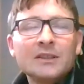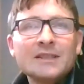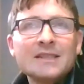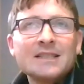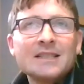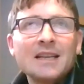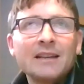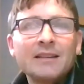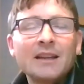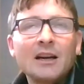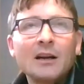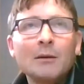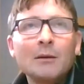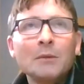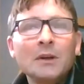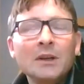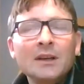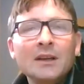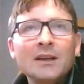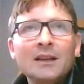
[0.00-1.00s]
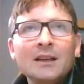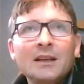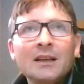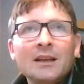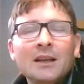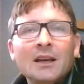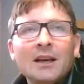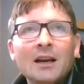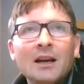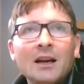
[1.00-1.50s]
set that up,
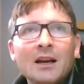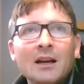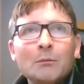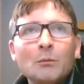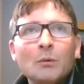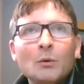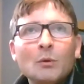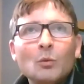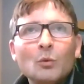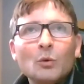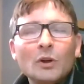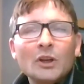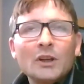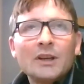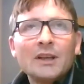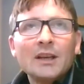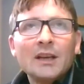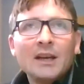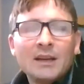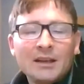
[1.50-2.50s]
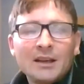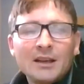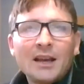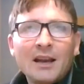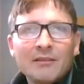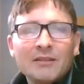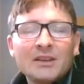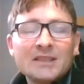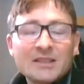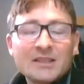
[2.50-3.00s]
we're looking at
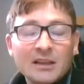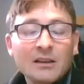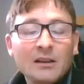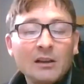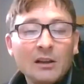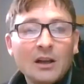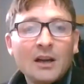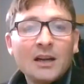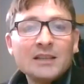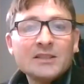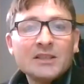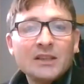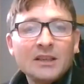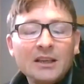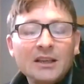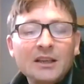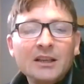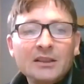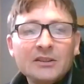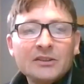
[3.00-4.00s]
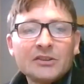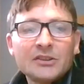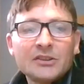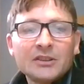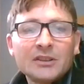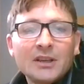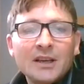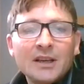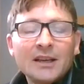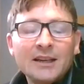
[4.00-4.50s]
having single lines
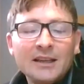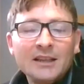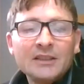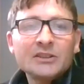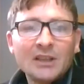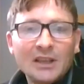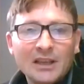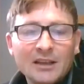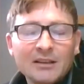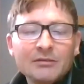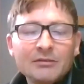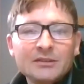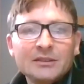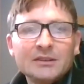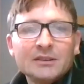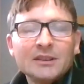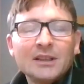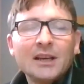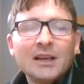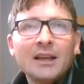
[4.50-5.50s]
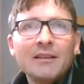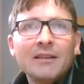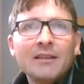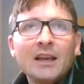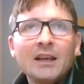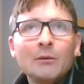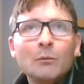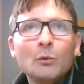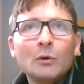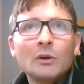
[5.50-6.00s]
at each lift, and
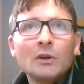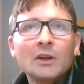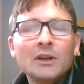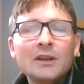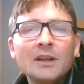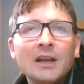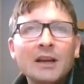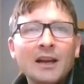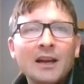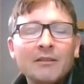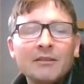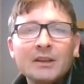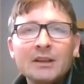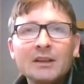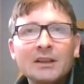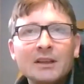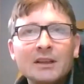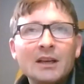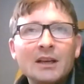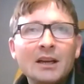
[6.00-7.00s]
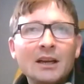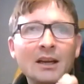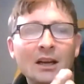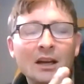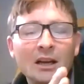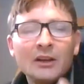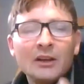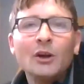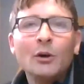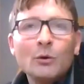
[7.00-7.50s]
then we're looking at having
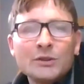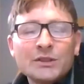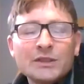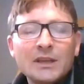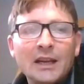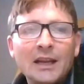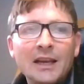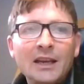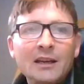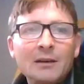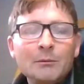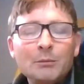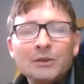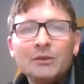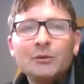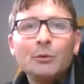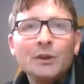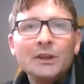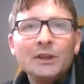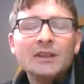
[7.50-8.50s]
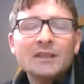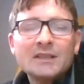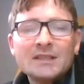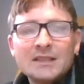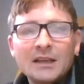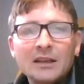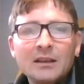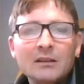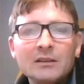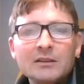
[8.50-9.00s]
a ghost lane between the
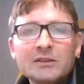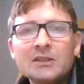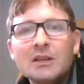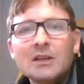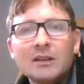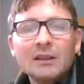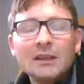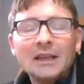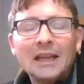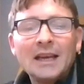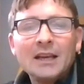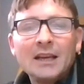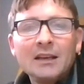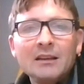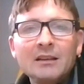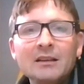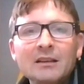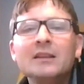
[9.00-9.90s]
singles lane